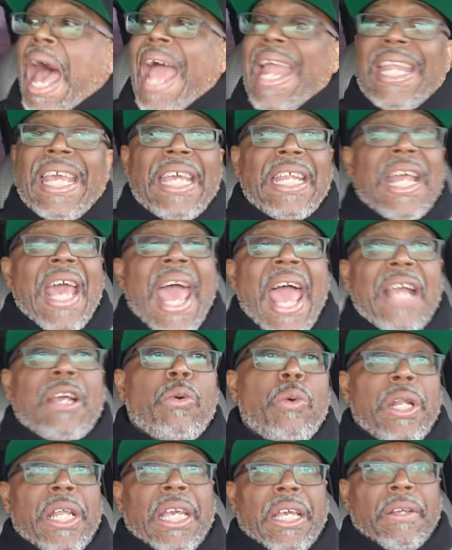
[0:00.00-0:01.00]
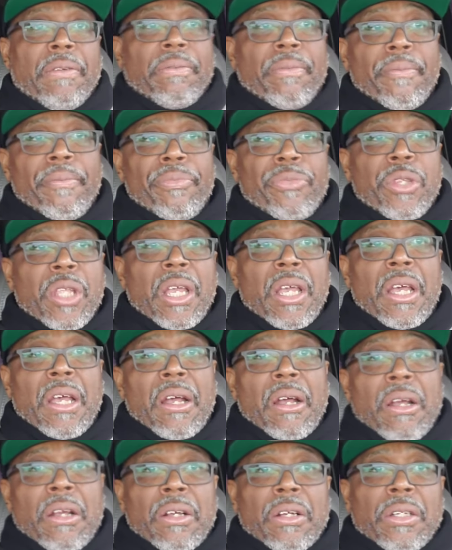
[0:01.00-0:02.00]
I need equity.
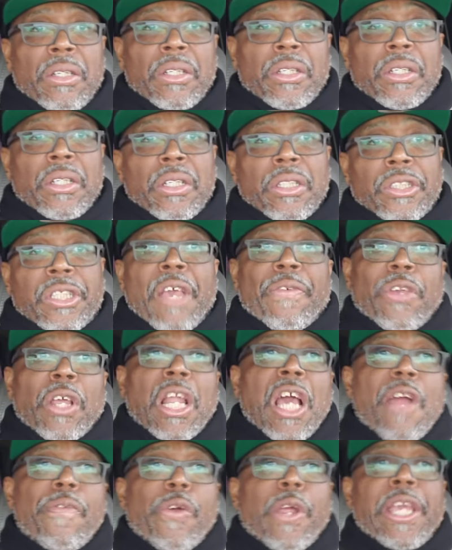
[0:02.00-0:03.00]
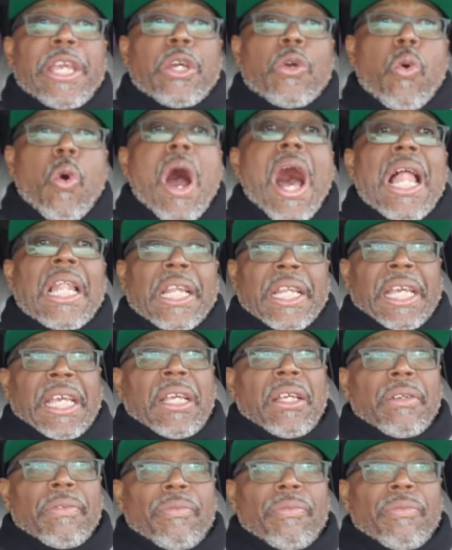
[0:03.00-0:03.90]
See, if you're looking for equality,